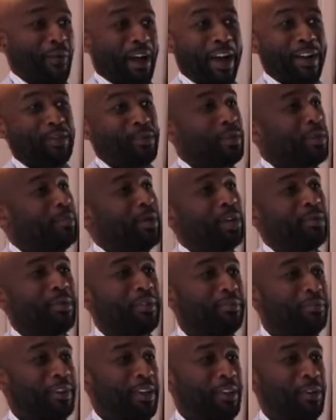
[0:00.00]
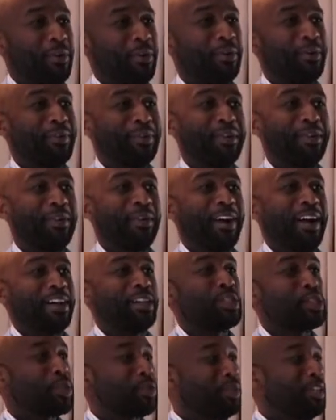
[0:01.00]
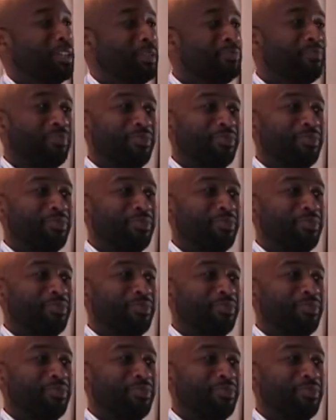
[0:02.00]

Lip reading: I do the big reveal. I treat